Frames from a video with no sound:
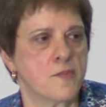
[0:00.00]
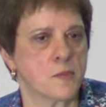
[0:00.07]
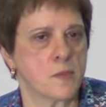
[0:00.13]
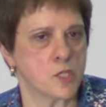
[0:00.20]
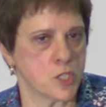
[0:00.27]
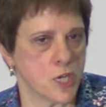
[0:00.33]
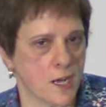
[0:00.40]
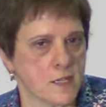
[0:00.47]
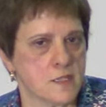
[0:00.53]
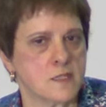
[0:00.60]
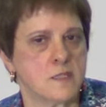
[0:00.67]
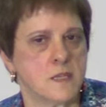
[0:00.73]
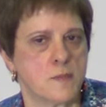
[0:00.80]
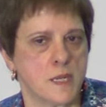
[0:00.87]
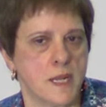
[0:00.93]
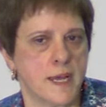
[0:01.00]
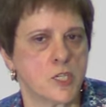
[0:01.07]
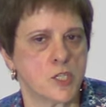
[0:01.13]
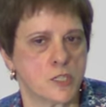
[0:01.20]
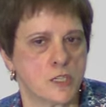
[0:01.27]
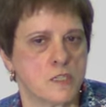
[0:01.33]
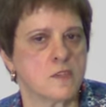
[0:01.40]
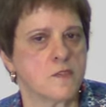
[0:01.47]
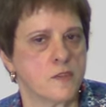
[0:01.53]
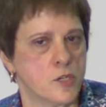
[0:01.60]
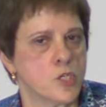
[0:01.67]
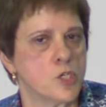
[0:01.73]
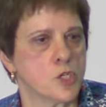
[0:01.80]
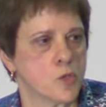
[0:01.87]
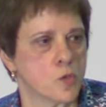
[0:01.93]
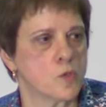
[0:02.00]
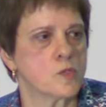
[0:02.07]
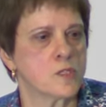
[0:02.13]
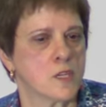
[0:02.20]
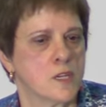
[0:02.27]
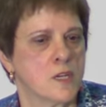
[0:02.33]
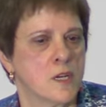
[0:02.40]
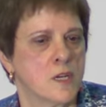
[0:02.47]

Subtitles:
from a child's examination is a very short